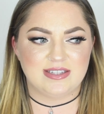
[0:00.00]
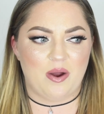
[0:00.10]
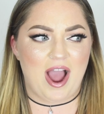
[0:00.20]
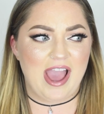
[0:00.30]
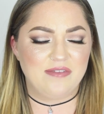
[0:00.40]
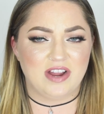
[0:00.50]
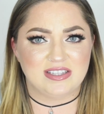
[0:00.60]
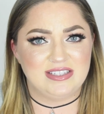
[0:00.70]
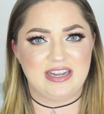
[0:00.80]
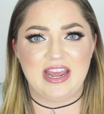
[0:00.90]
Now, I have
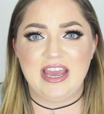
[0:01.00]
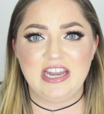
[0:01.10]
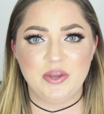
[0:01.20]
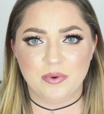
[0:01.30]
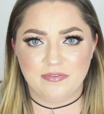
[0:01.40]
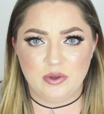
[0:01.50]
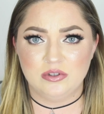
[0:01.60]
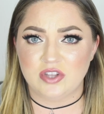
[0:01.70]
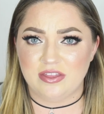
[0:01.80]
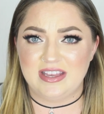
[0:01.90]
not seen any
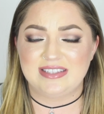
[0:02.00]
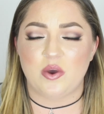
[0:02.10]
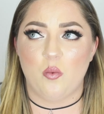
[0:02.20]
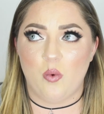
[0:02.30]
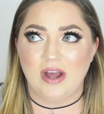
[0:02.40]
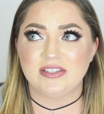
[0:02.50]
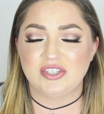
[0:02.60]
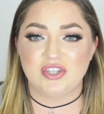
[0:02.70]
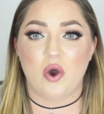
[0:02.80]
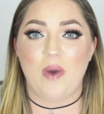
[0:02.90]
reviews on this
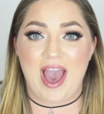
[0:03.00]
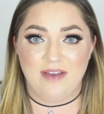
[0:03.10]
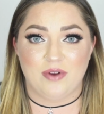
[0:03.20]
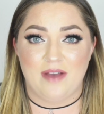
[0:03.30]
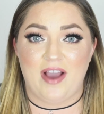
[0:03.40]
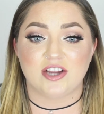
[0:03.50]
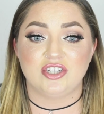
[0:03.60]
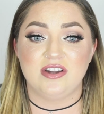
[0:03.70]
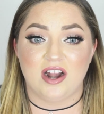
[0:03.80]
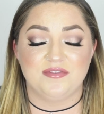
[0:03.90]
whatsoever. I've
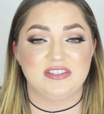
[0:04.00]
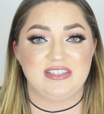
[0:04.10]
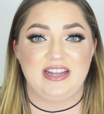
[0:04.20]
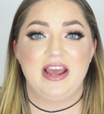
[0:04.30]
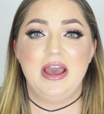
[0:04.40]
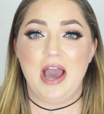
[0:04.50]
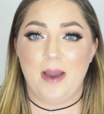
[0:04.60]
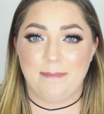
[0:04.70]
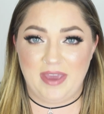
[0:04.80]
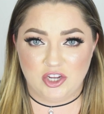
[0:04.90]
actually not even seen
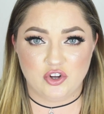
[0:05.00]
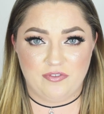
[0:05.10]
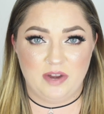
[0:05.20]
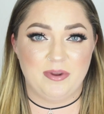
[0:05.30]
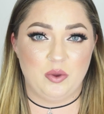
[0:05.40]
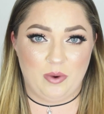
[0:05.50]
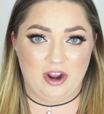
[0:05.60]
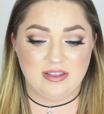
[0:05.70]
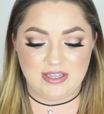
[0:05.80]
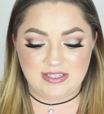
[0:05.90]
a picture of anybody
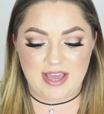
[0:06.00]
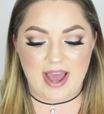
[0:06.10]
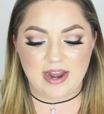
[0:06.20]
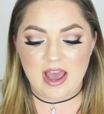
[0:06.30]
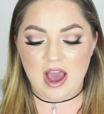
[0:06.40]
wearing this yet.